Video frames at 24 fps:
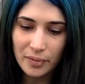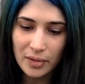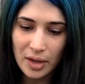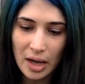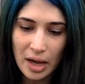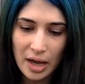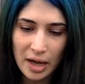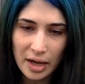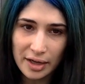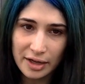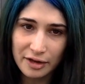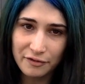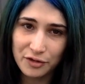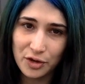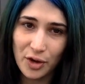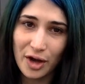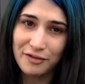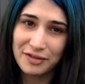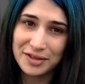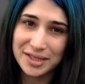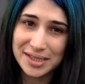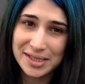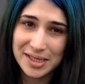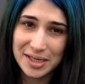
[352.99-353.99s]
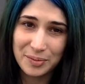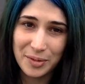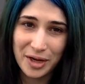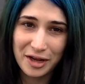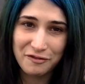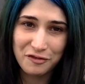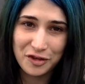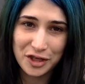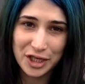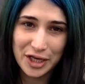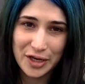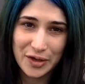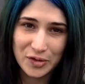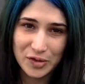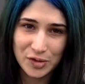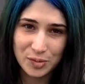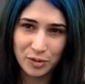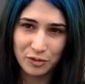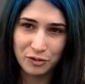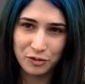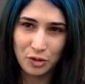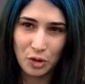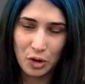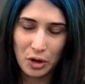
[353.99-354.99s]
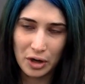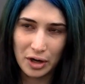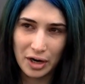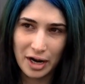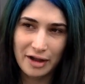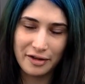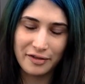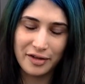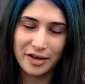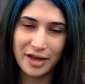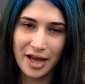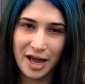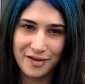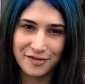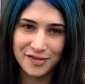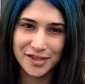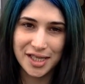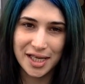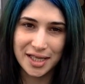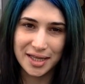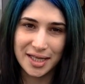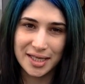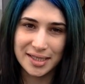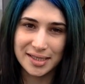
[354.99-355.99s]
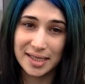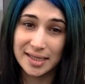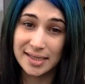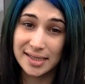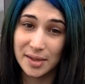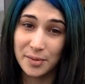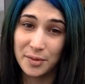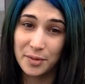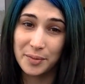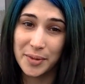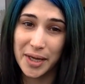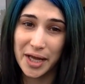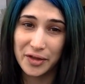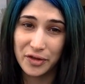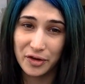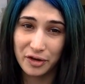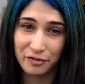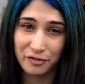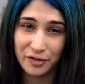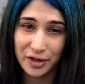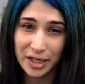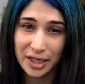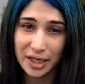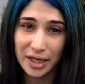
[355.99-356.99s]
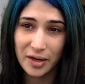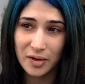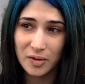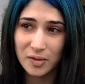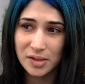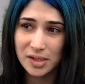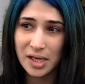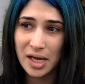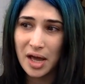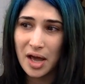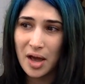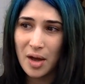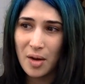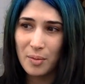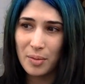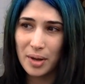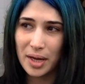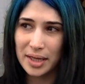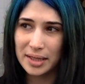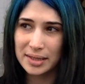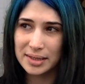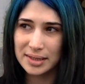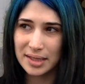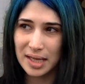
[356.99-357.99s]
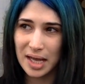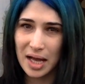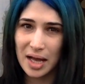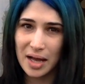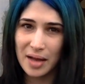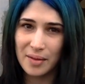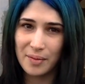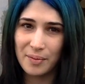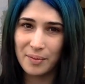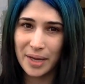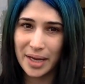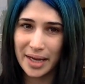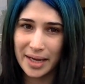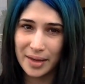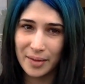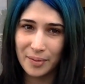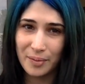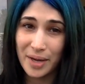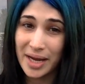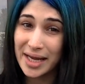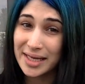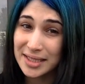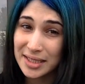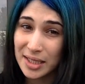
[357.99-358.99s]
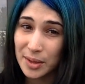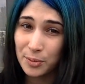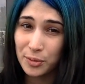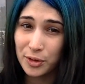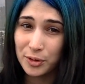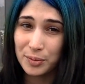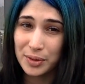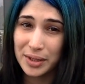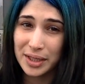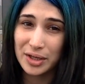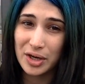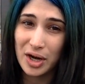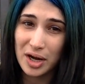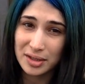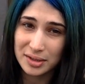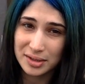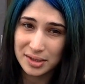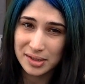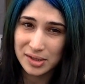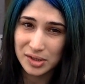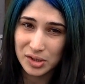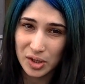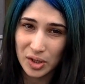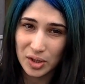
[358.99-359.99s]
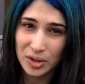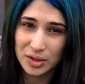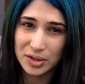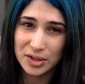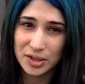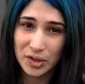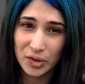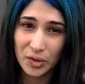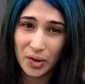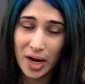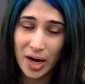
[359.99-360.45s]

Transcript: If you haven't seen my videos before, I have said this in some of my other videos, but my tip would be not to start too